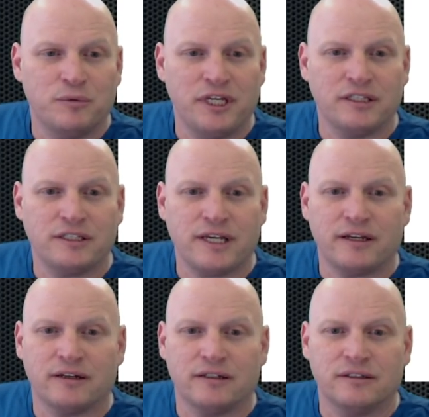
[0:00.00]
To begin this
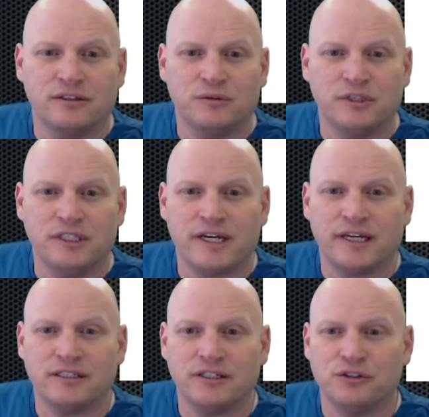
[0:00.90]
add-on, you will need to
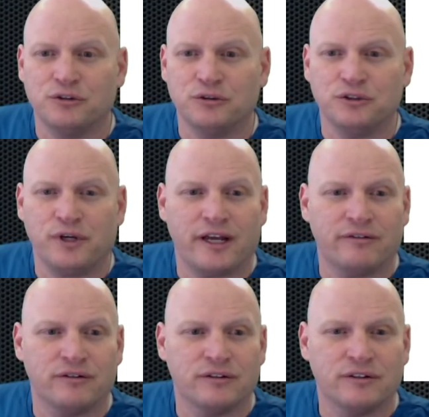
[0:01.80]
access your Google
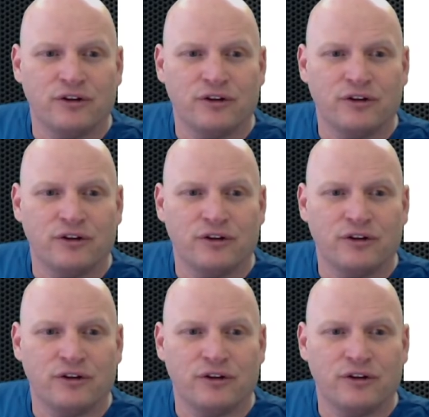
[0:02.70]
Drive.